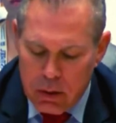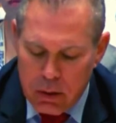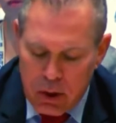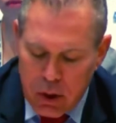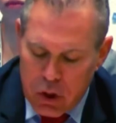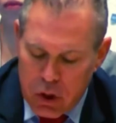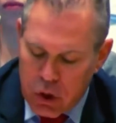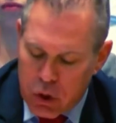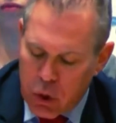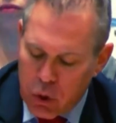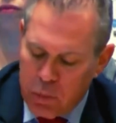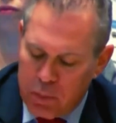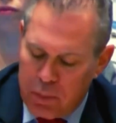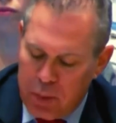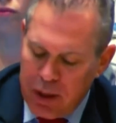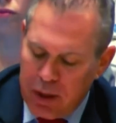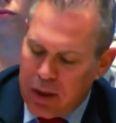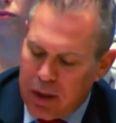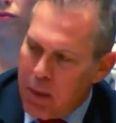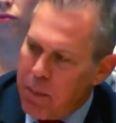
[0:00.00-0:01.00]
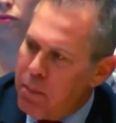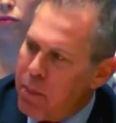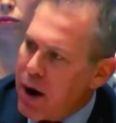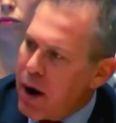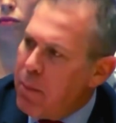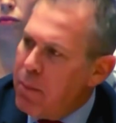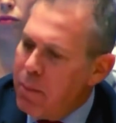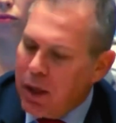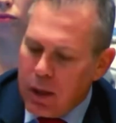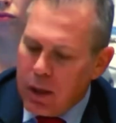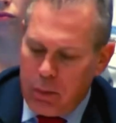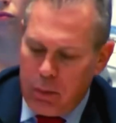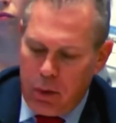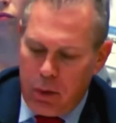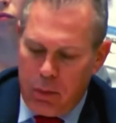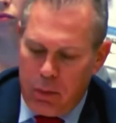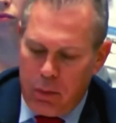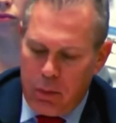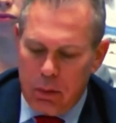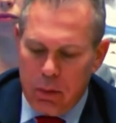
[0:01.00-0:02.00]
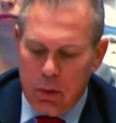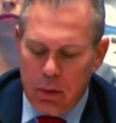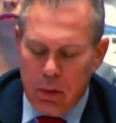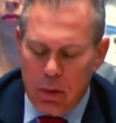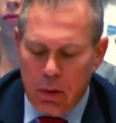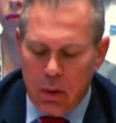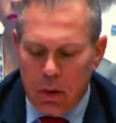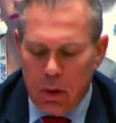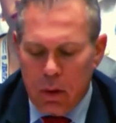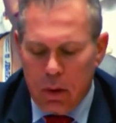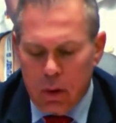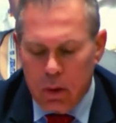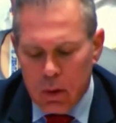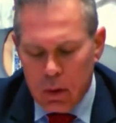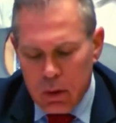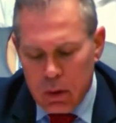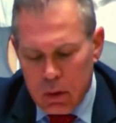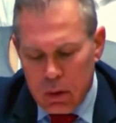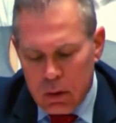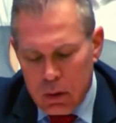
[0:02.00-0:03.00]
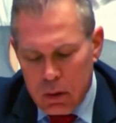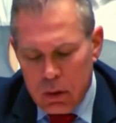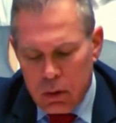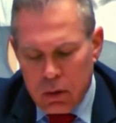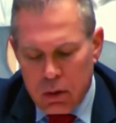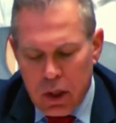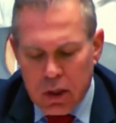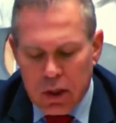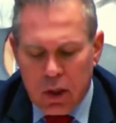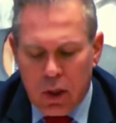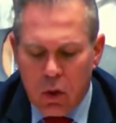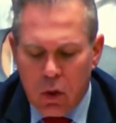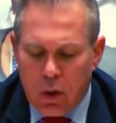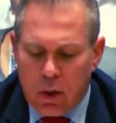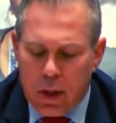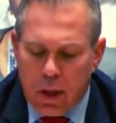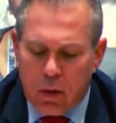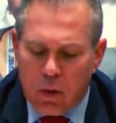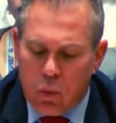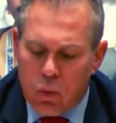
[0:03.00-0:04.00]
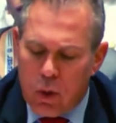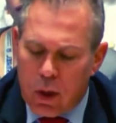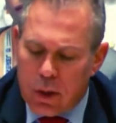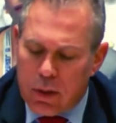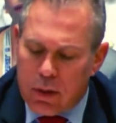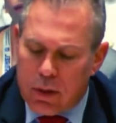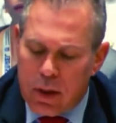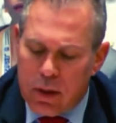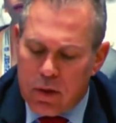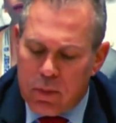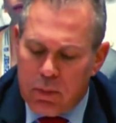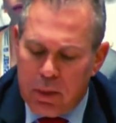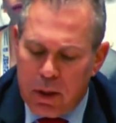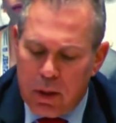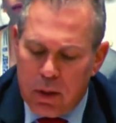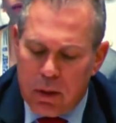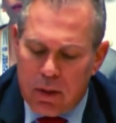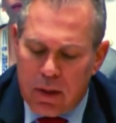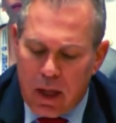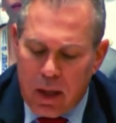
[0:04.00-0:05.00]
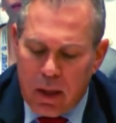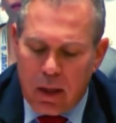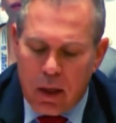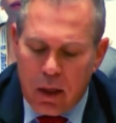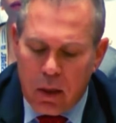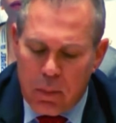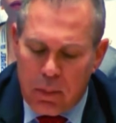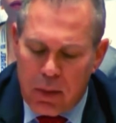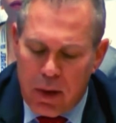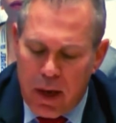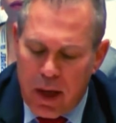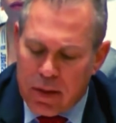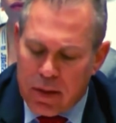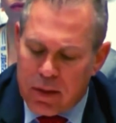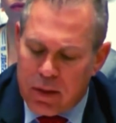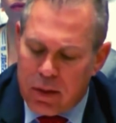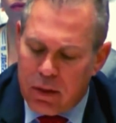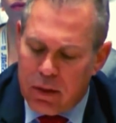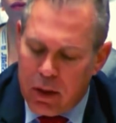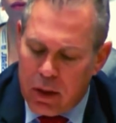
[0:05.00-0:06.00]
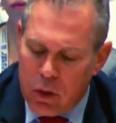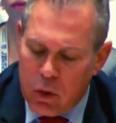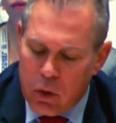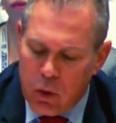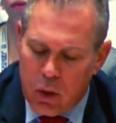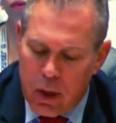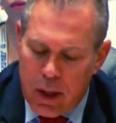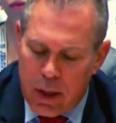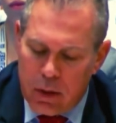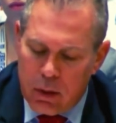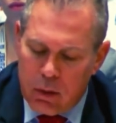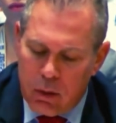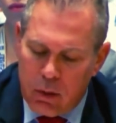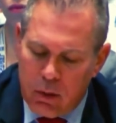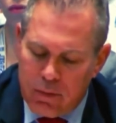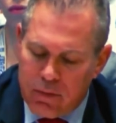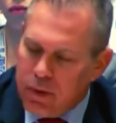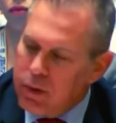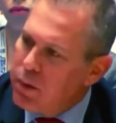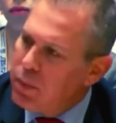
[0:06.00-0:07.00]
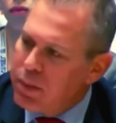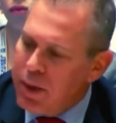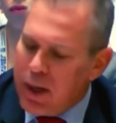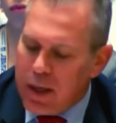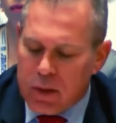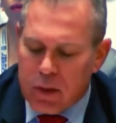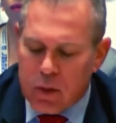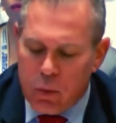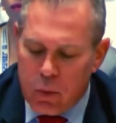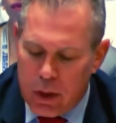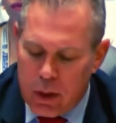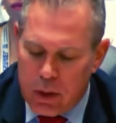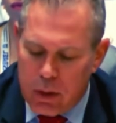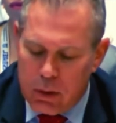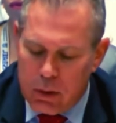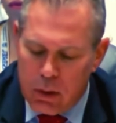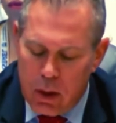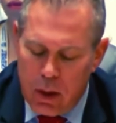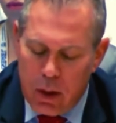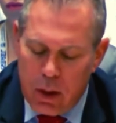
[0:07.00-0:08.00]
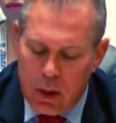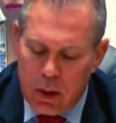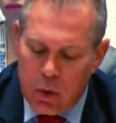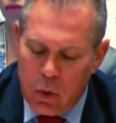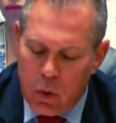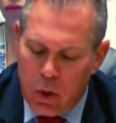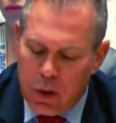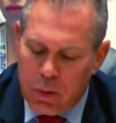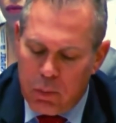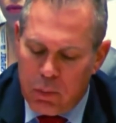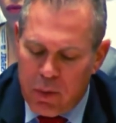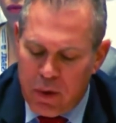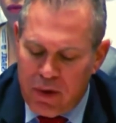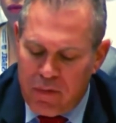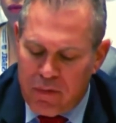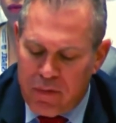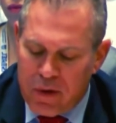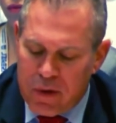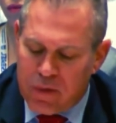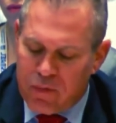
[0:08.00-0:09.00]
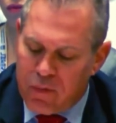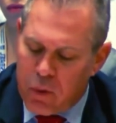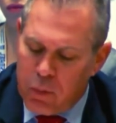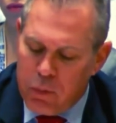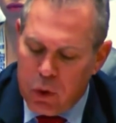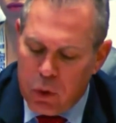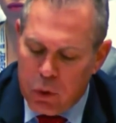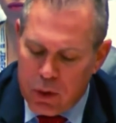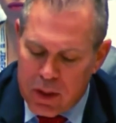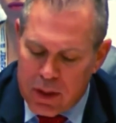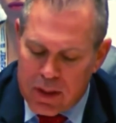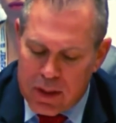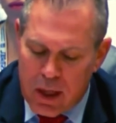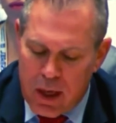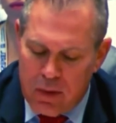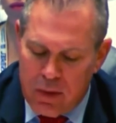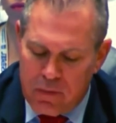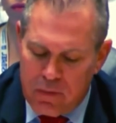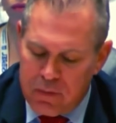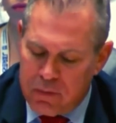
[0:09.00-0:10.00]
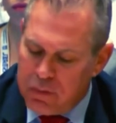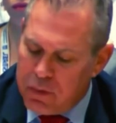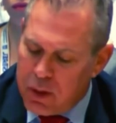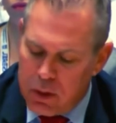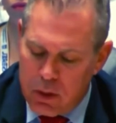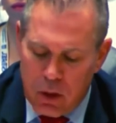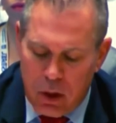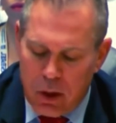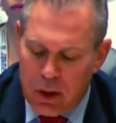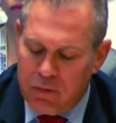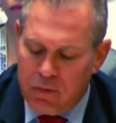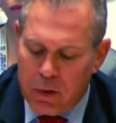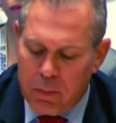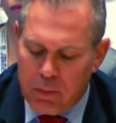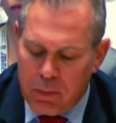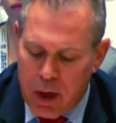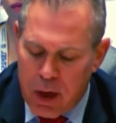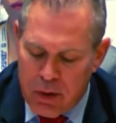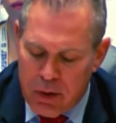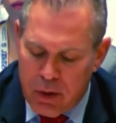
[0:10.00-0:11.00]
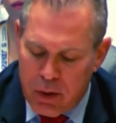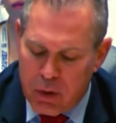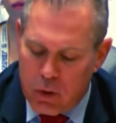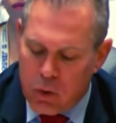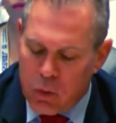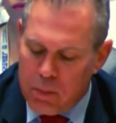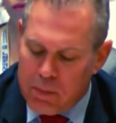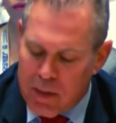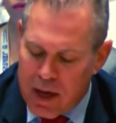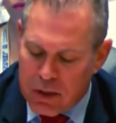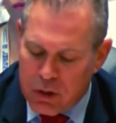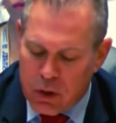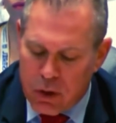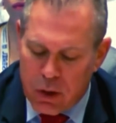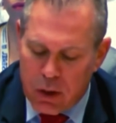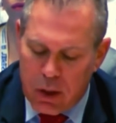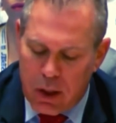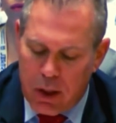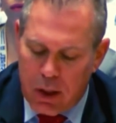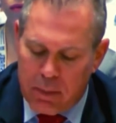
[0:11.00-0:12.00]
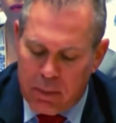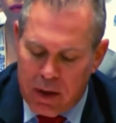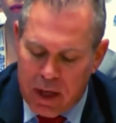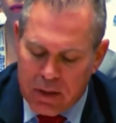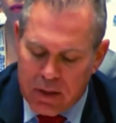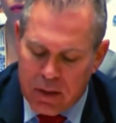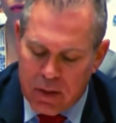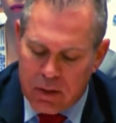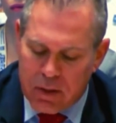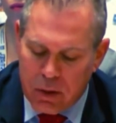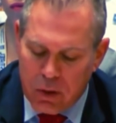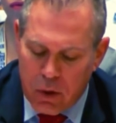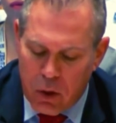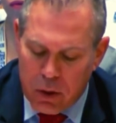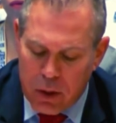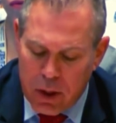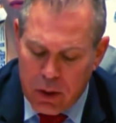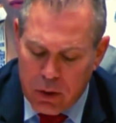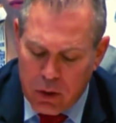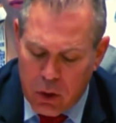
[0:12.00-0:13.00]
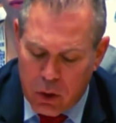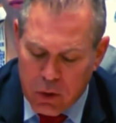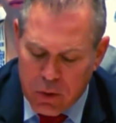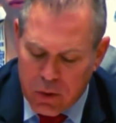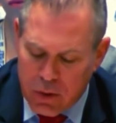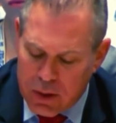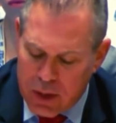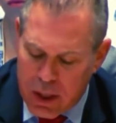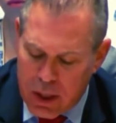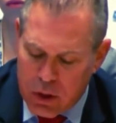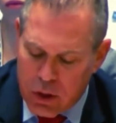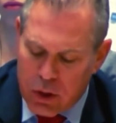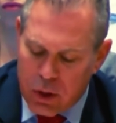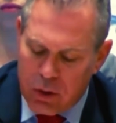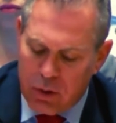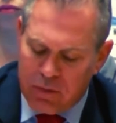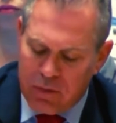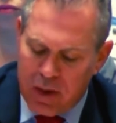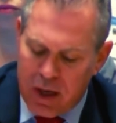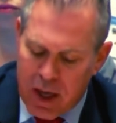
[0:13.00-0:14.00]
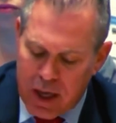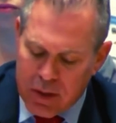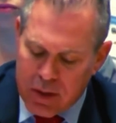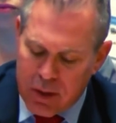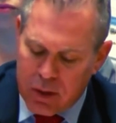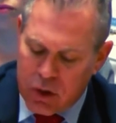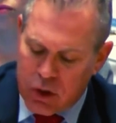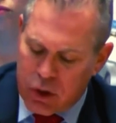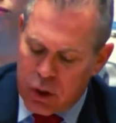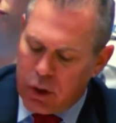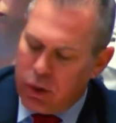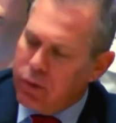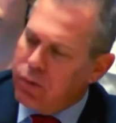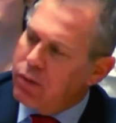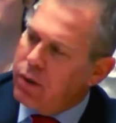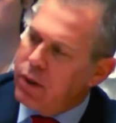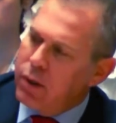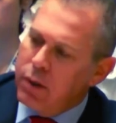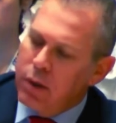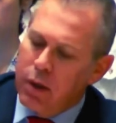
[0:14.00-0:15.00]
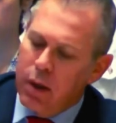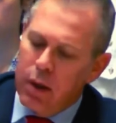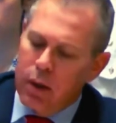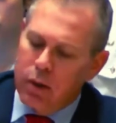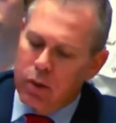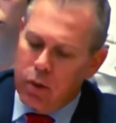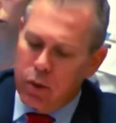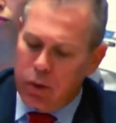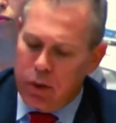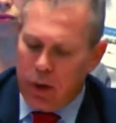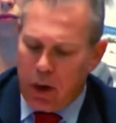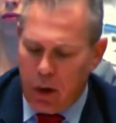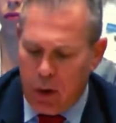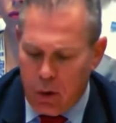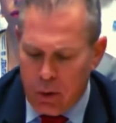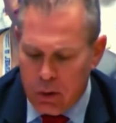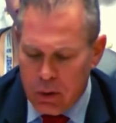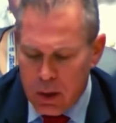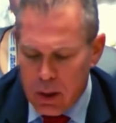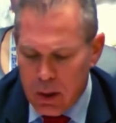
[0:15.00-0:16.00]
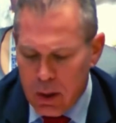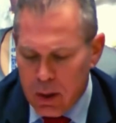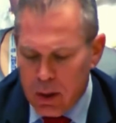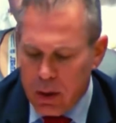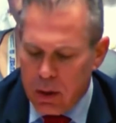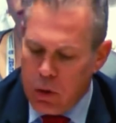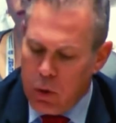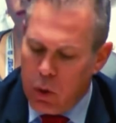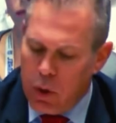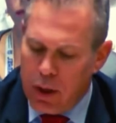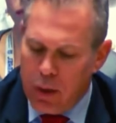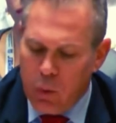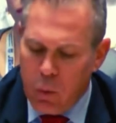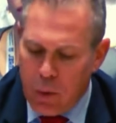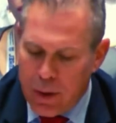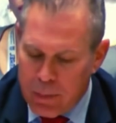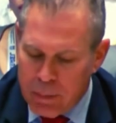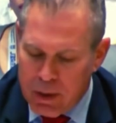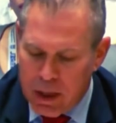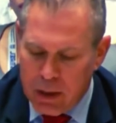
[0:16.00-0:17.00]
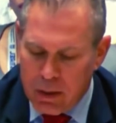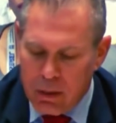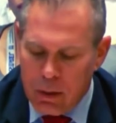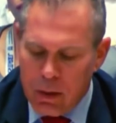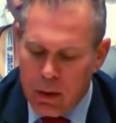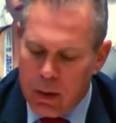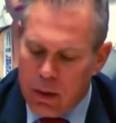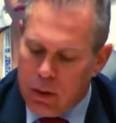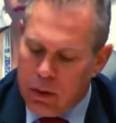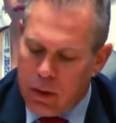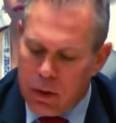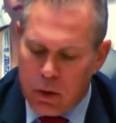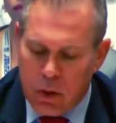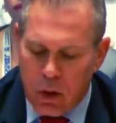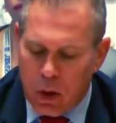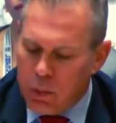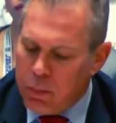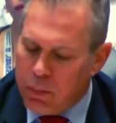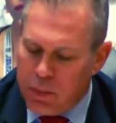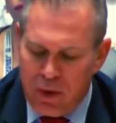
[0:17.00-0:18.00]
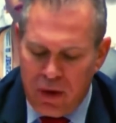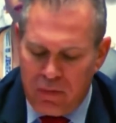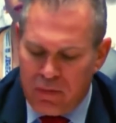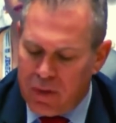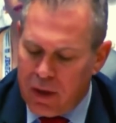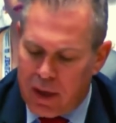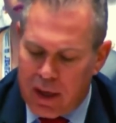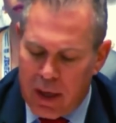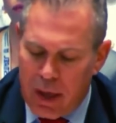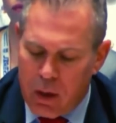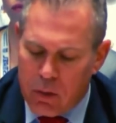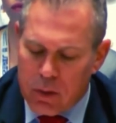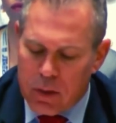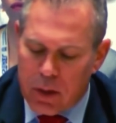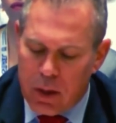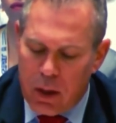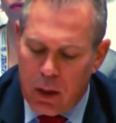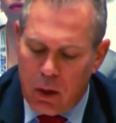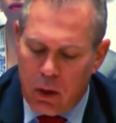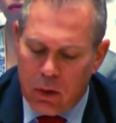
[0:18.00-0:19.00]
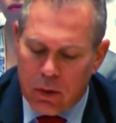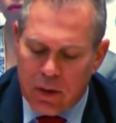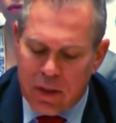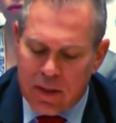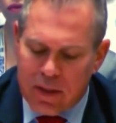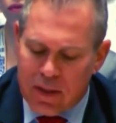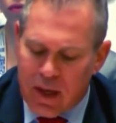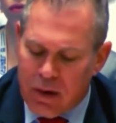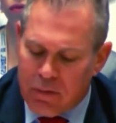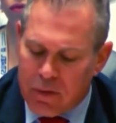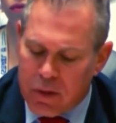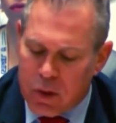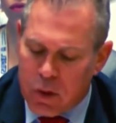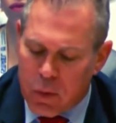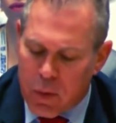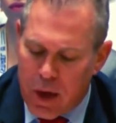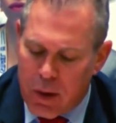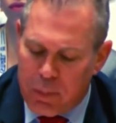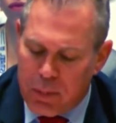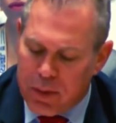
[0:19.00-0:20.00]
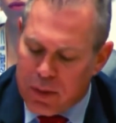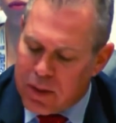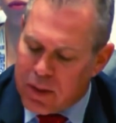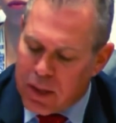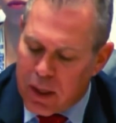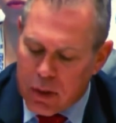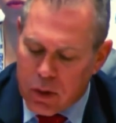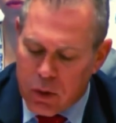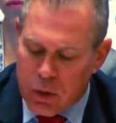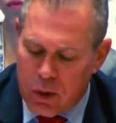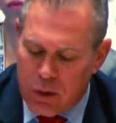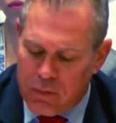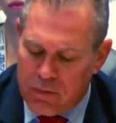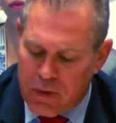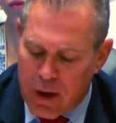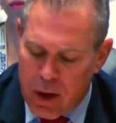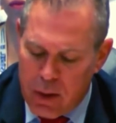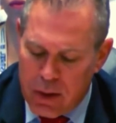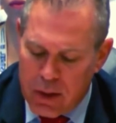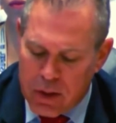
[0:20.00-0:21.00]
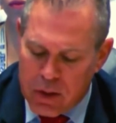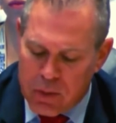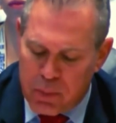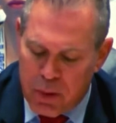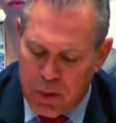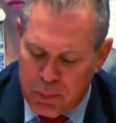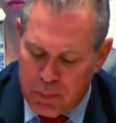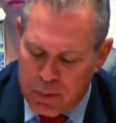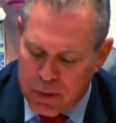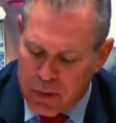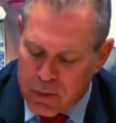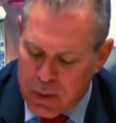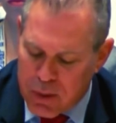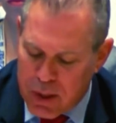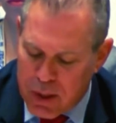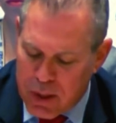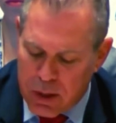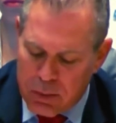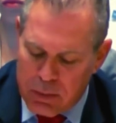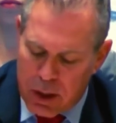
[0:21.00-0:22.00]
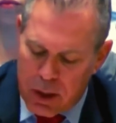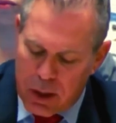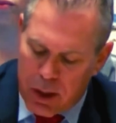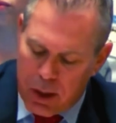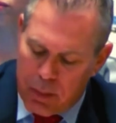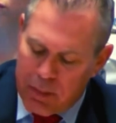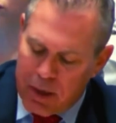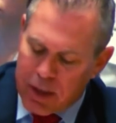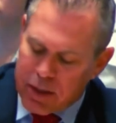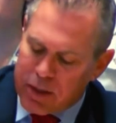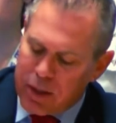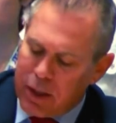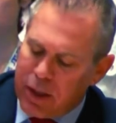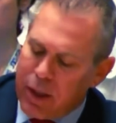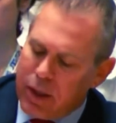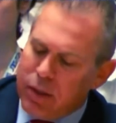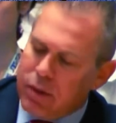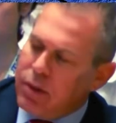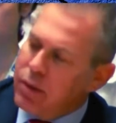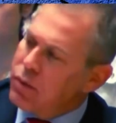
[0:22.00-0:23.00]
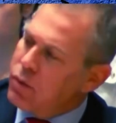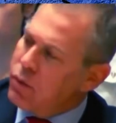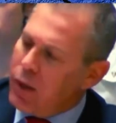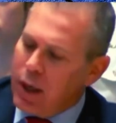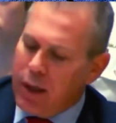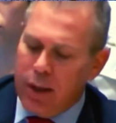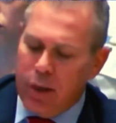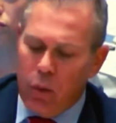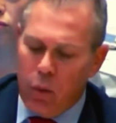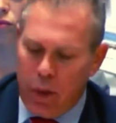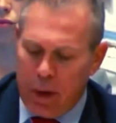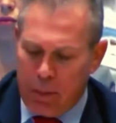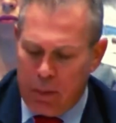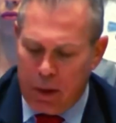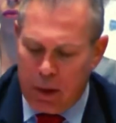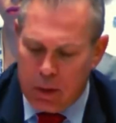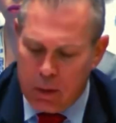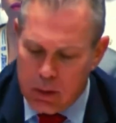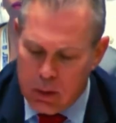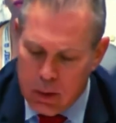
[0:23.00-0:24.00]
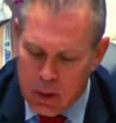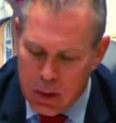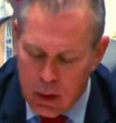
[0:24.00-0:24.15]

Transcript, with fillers: This should be the bare minimum. Just look at what has been taking place at the UN over the past week. UN briefers from UNICEF did not even bother to mention Hamas's indo indoctrination of Gazan children to terror. UN women did not brief the Council on the savage rape and sexual violence perpetrated by Hamas against Israeli women.